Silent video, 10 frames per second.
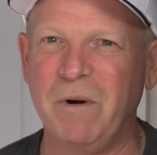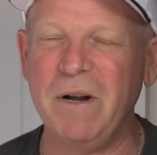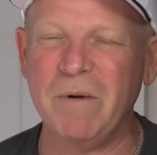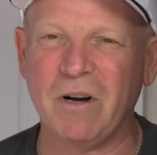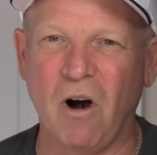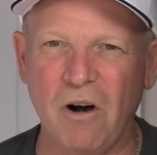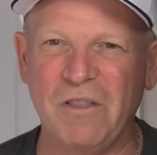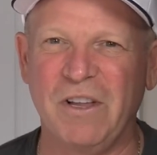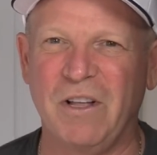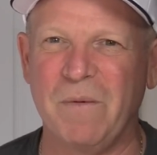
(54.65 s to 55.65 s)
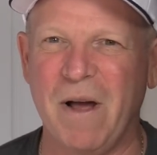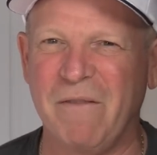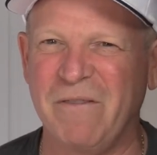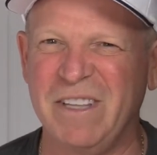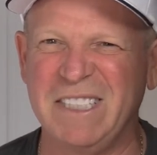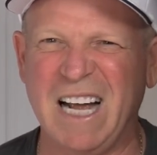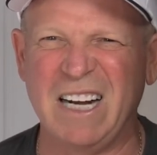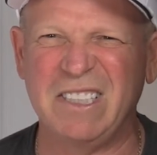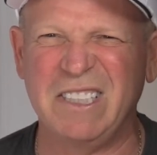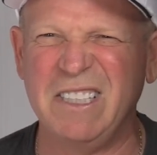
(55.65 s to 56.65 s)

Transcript: Brandon McCarthy on the mound for the Dodgers.